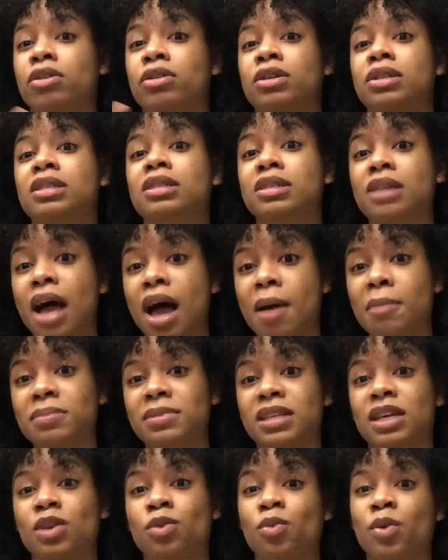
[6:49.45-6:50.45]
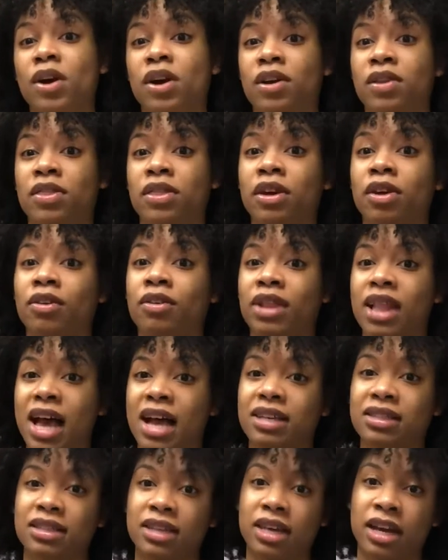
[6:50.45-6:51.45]
stops and where the
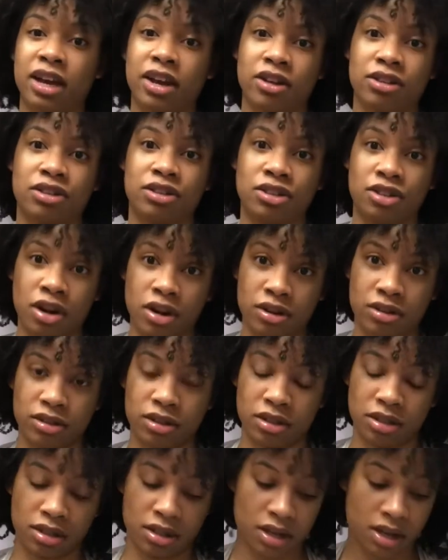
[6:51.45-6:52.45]
relaxed hair starts.